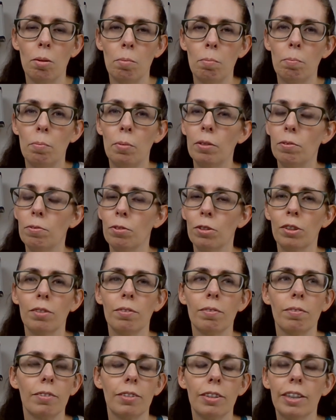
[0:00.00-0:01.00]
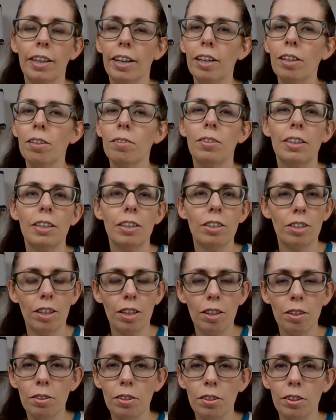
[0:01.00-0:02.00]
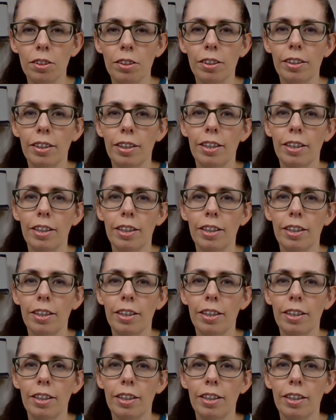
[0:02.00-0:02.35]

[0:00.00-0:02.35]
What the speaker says: but for life in general.